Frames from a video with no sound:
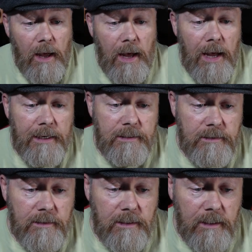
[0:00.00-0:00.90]

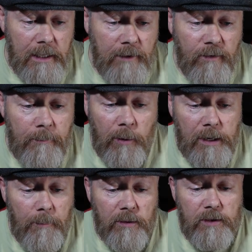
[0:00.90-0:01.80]
And if I put
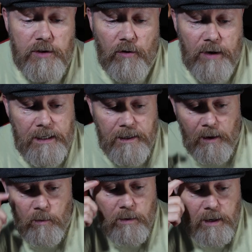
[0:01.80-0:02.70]
up on the screen
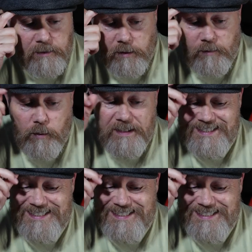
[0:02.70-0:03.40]
now, I don't know if you can